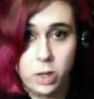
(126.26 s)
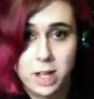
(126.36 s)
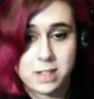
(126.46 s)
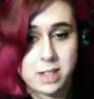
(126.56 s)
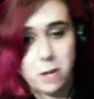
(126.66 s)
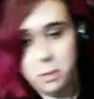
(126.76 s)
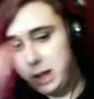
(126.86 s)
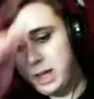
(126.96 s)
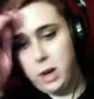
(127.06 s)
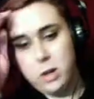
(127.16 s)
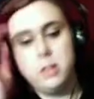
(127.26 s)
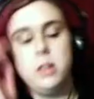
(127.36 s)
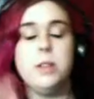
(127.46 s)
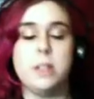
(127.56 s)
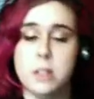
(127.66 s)
last time, I guarantee
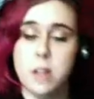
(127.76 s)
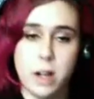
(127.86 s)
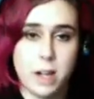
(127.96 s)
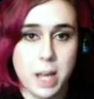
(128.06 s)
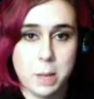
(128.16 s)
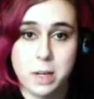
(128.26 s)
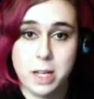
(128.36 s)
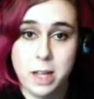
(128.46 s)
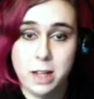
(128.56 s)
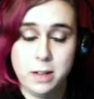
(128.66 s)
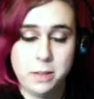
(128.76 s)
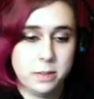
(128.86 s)
you that's not gonna happen again.